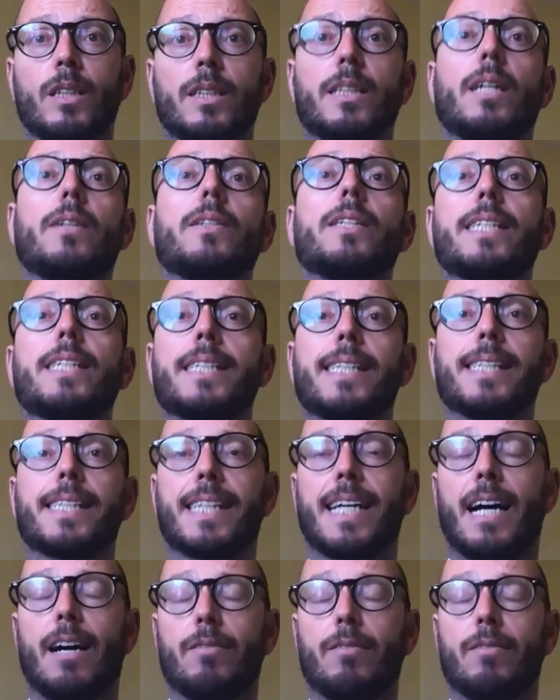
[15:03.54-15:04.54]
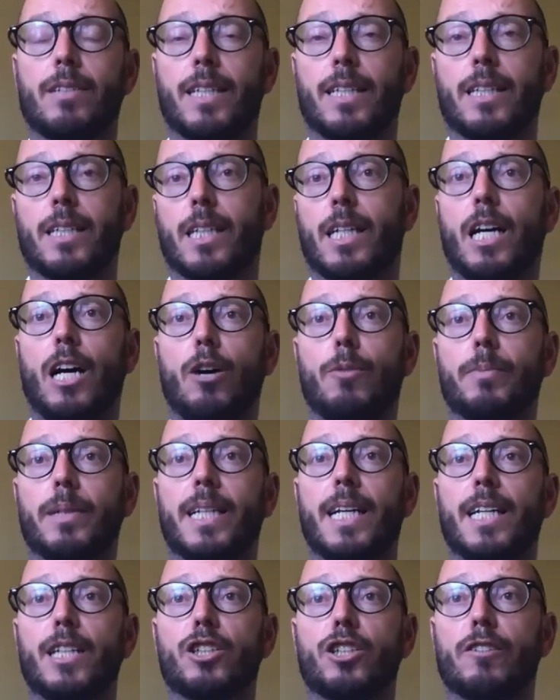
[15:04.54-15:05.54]
So this is currently the
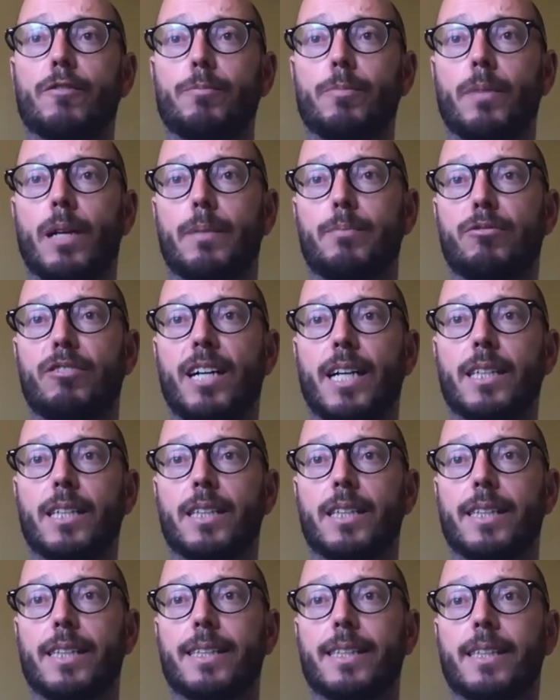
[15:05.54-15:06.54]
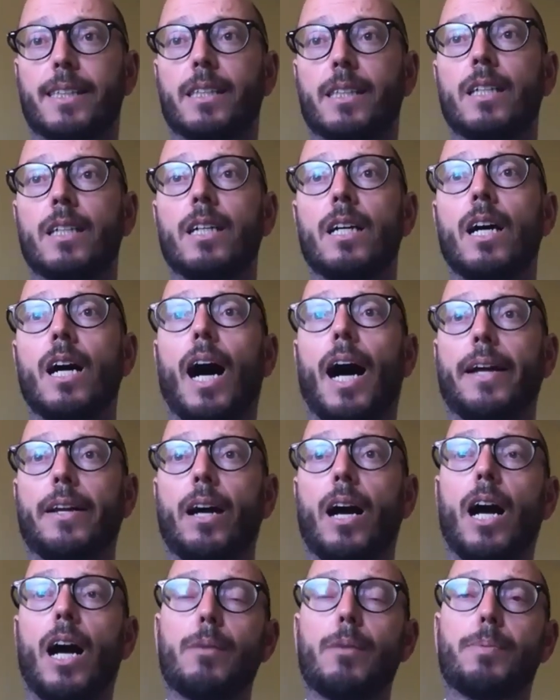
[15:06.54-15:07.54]
culmination of my practice, and
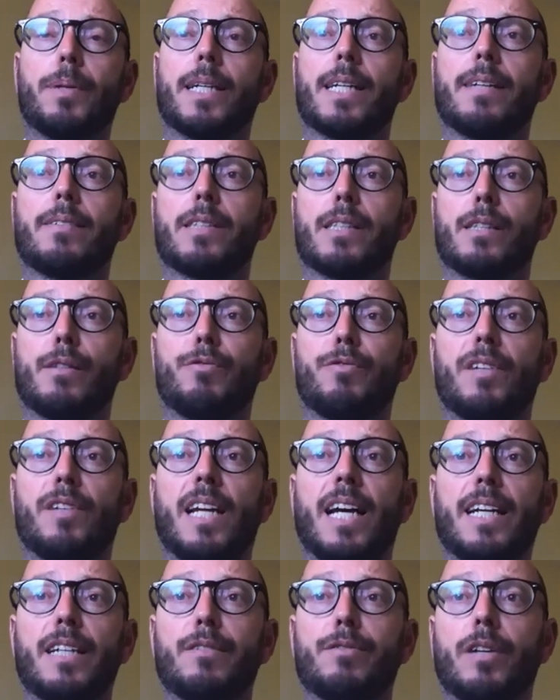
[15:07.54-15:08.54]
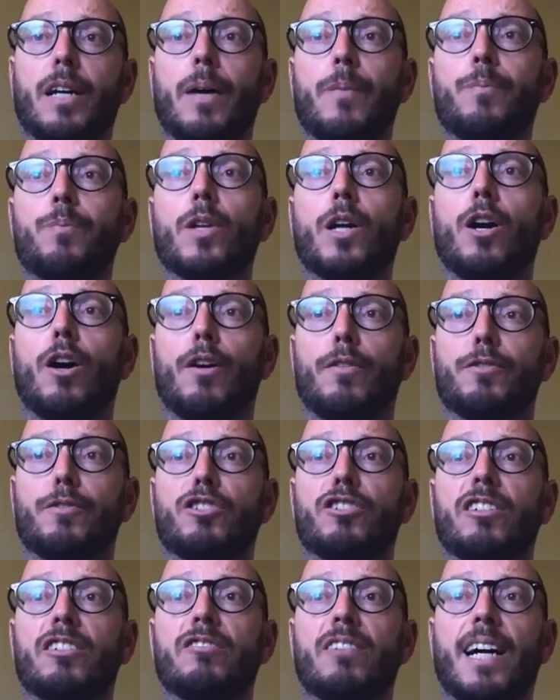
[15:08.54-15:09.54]
I hope it gives a flavour of
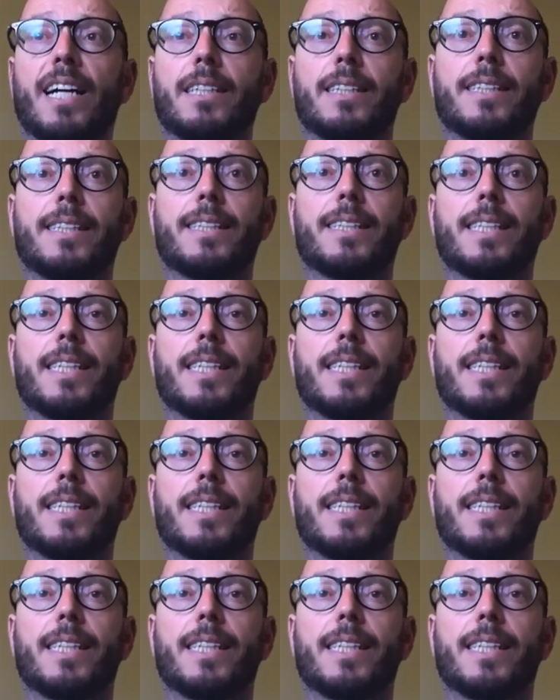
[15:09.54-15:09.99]
Triratna's